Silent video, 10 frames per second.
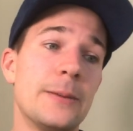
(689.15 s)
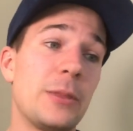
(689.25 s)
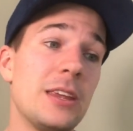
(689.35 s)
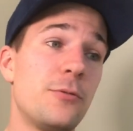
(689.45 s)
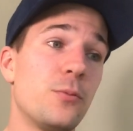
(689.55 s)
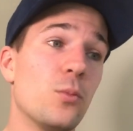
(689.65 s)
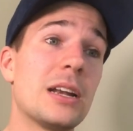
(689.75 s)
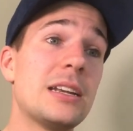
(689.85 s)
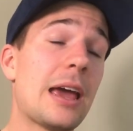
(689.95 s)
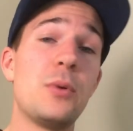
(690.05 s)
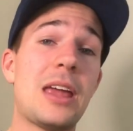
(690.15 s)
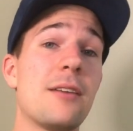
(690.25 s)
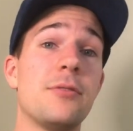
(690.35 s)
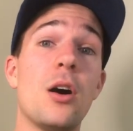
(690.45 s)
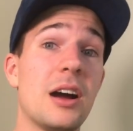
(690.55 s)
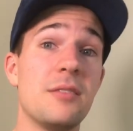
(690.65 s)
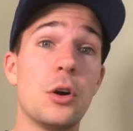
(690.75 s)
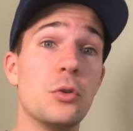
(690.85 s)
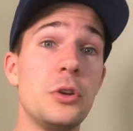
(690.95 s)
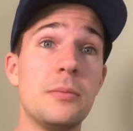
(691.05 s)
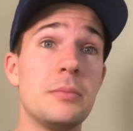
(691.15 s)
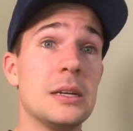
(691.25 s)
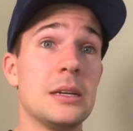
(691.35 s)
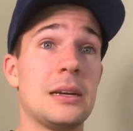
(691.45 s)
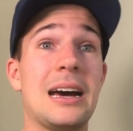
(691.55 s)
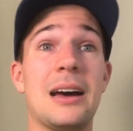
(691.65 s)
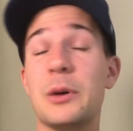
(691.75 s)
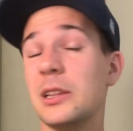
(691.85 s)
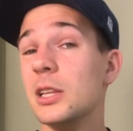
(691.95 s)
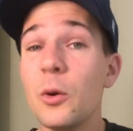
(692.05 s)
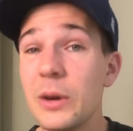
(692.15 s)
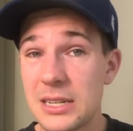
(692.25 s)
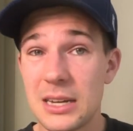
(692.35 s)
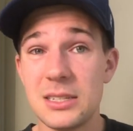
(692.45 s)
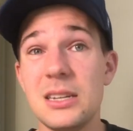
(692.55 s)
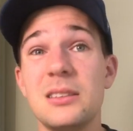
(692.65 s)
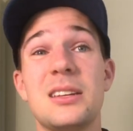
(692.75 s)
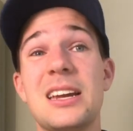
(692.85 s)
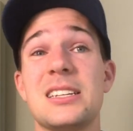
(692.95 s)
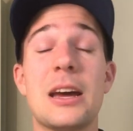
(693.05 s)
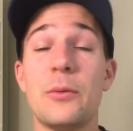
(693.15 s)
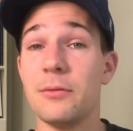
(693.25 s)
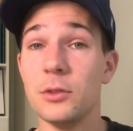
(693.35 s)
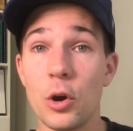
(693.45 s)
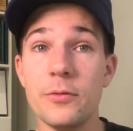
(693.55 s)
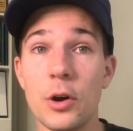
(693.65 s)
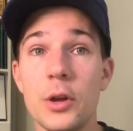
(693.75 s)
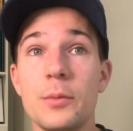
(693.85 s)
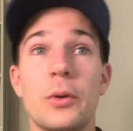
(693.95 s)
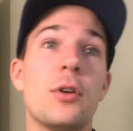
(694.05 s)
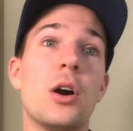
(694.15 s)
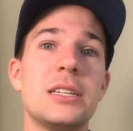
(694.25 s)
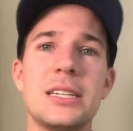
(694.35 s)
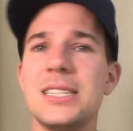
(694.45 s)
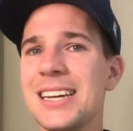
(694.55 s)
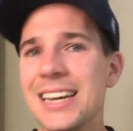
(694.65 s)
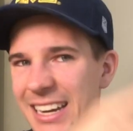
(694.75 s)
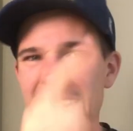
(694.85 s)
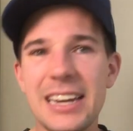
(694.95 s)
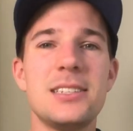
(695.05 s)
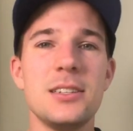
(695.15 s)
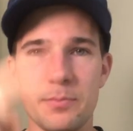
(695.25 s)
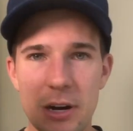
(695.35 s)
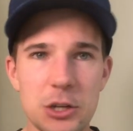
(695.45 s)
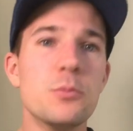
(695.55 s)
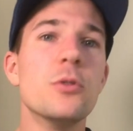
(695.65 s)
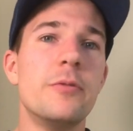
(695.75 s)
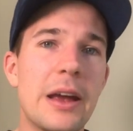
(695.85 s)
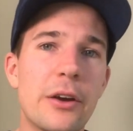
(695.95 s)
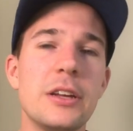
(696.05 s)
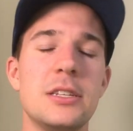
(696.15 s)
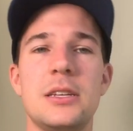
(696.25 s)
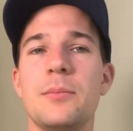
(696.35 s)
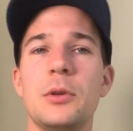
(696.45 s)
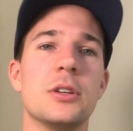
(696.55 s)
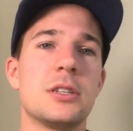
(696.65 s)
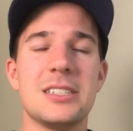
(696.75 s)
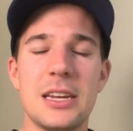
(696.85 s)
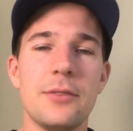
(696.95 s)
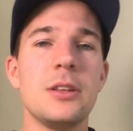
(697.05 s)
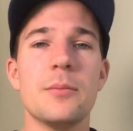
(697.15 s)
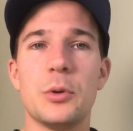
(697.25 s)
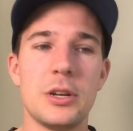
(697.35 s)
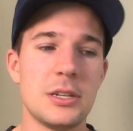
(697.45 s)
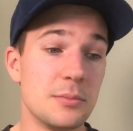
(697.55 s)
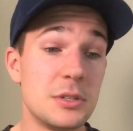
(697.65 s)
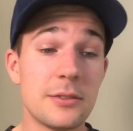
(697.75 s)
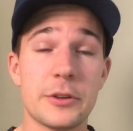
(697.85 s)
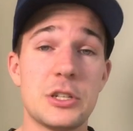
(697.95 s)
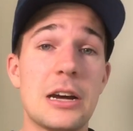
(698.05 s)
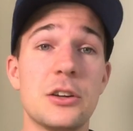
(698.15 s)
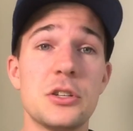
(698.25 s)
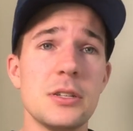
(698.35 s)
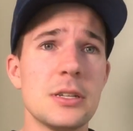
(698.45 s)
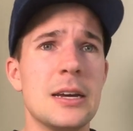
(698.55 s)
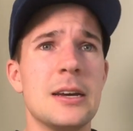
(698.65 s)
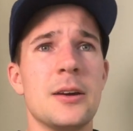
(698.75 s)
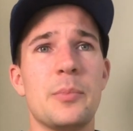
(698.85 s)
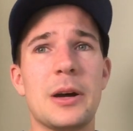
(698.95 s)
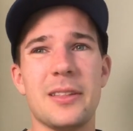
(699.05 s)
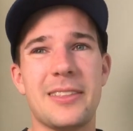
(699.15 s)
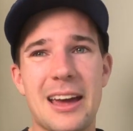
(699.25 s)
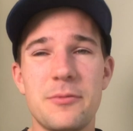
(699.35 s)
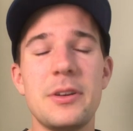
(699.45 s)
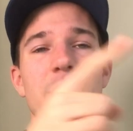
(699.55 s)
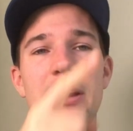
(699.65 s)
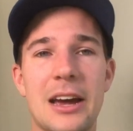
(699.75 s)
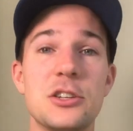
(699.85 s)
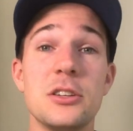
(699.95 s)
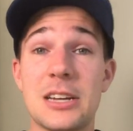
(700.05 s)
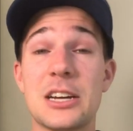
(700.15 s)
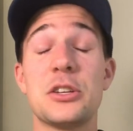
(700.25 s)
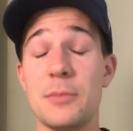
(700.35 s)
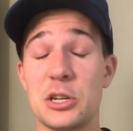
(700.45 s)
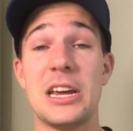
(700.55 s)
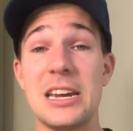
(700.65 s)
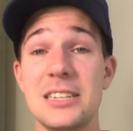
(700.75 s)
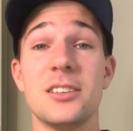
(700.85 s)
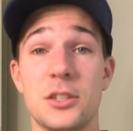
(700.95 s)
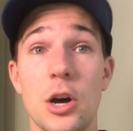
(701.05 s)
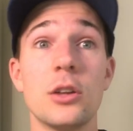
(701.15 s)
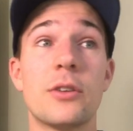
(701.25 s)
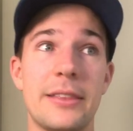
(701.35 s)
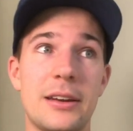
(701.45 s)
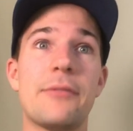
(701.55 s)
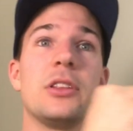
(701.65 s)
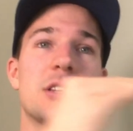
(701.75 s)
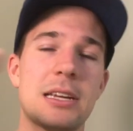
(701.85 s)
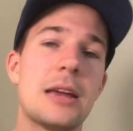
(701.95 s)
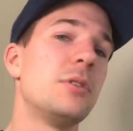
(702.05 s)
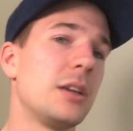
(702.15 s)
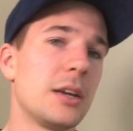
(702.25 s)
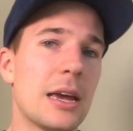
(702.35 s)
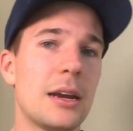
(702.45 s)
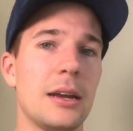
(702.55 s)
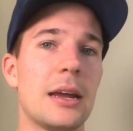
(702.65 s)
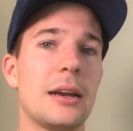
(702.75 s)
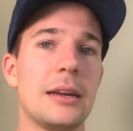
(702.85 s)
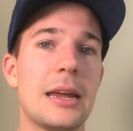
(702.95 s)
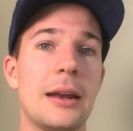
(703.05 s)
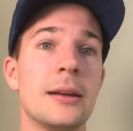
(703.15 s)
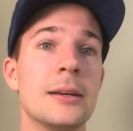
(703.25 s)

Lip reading: If one day we have high volume but low intensity, and the next day we have low volume but we have high intensity, it's this much more varied stimulus, and it's giving the body some different challenges. But that variation is actually much easier to tolerate than having the same thing again and again and again,